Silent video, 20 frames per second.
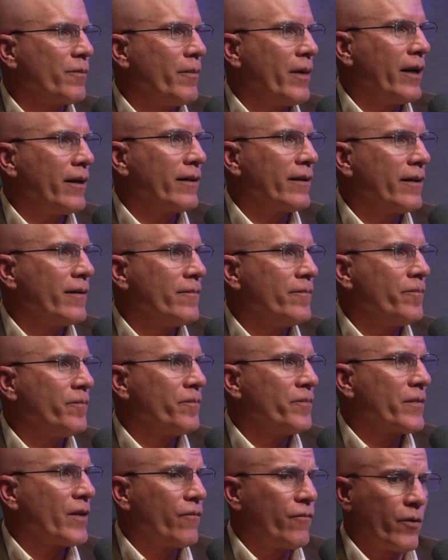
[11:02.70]
a month
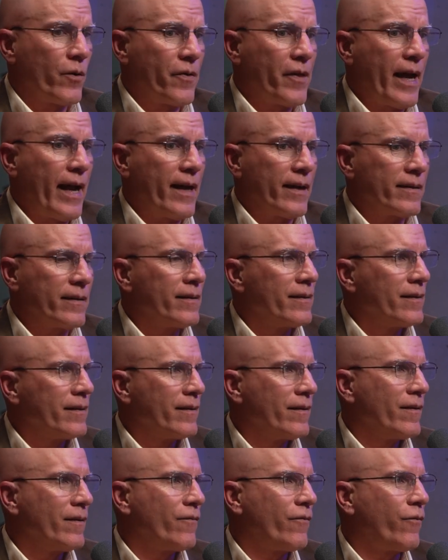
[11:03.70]
for that
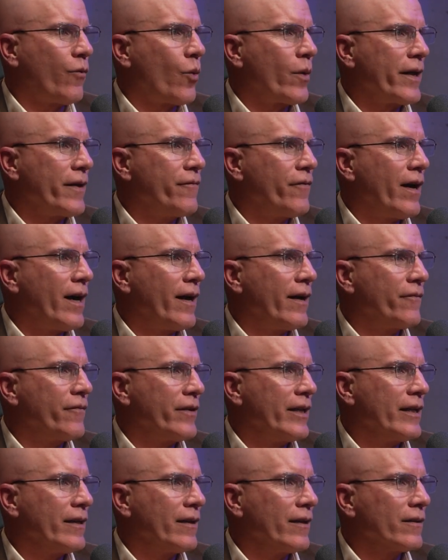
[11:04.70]
45
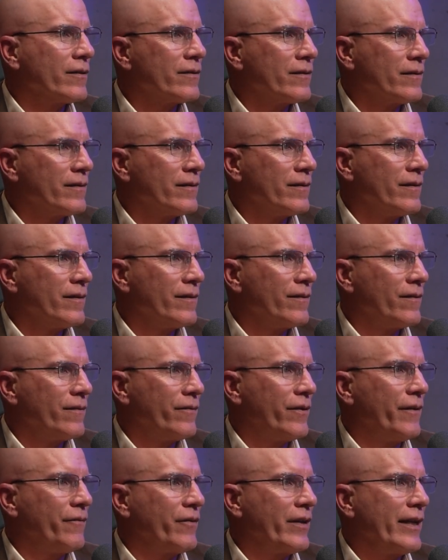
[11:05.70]
years,
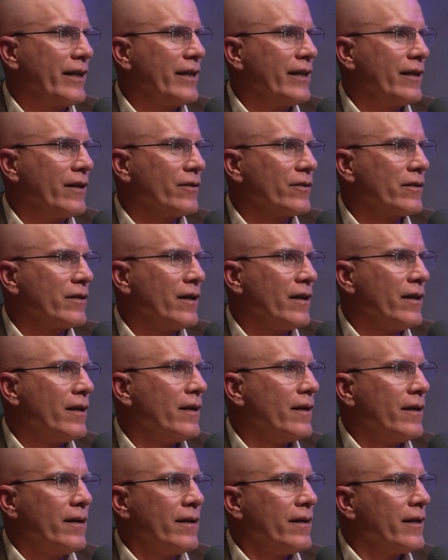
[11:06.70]
50 years,
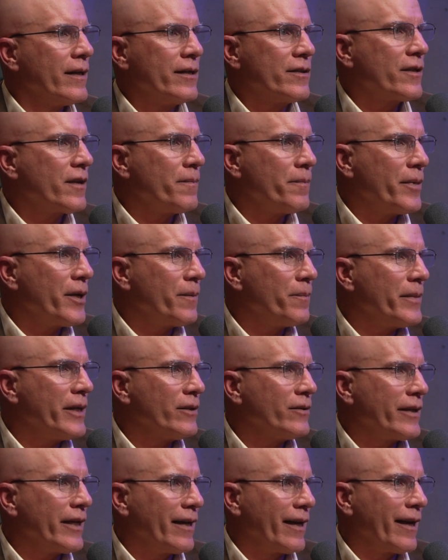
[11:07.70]
he's going to be a
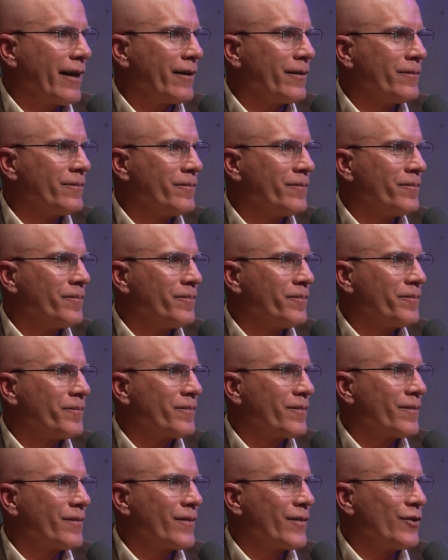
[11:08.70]
millionaire.
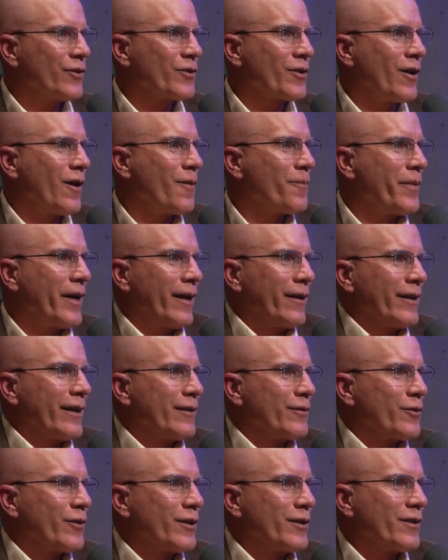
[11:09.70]
Just compound
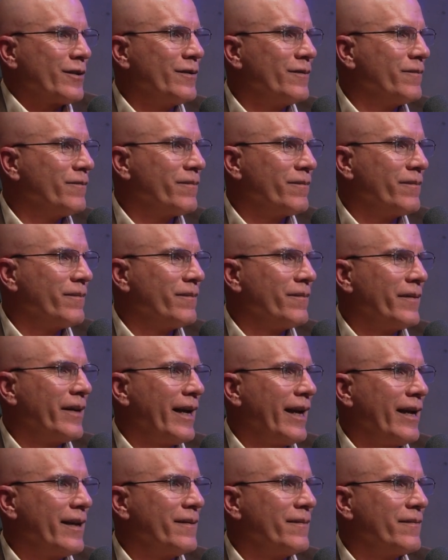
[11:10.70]
interest
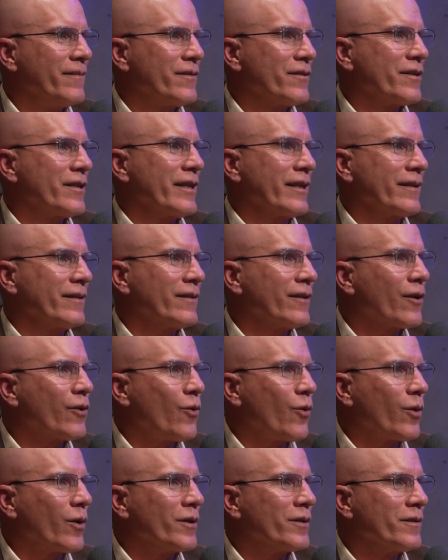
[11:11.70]
and sticking the
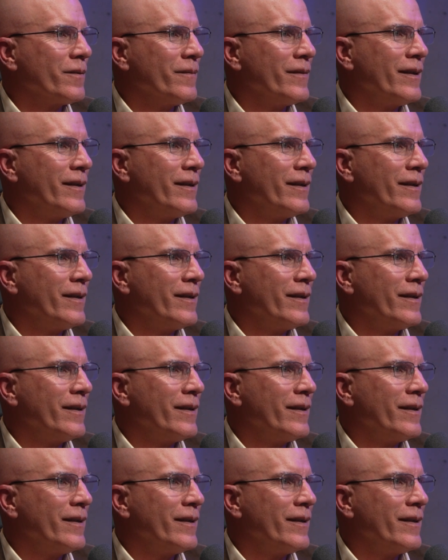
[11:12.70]
course.